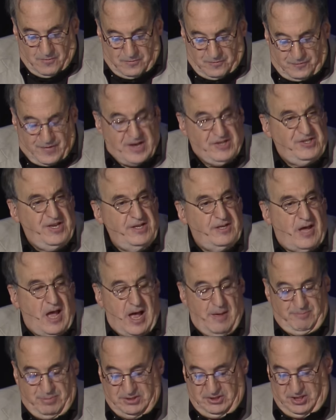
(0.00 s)
facing
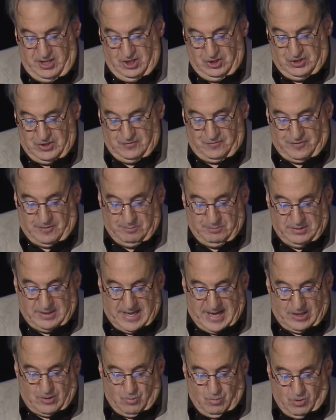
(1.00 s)
competition from
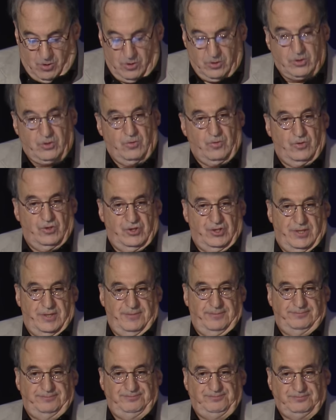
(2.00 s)
black workers,
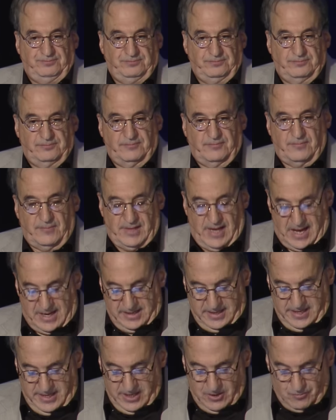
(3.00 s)
and
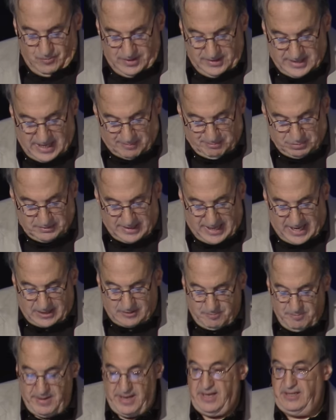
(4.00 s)
hearing that
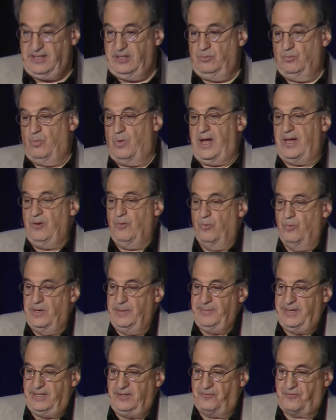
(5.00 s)
black men and white
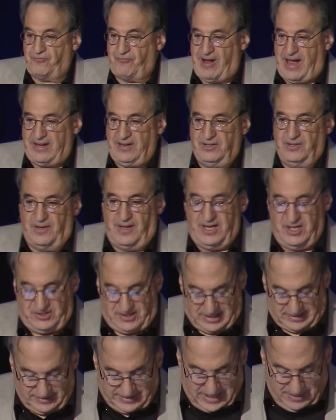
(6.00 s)
women
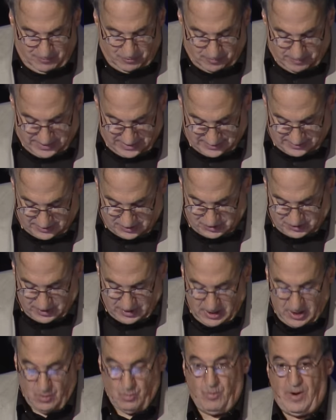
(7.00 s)
fraternized at labor meetings,
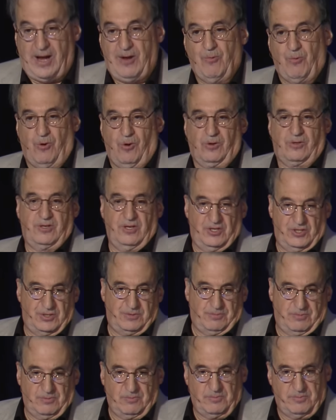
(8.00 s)
white
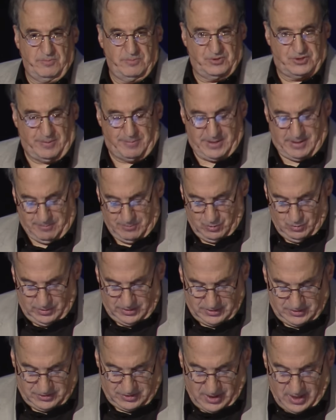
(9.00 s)
workers, some of them
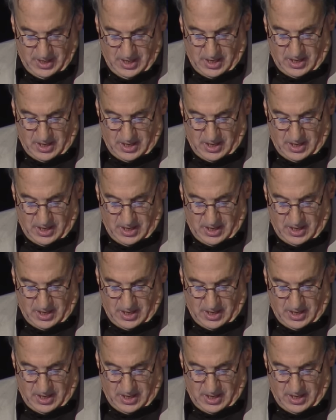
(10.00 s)
unions,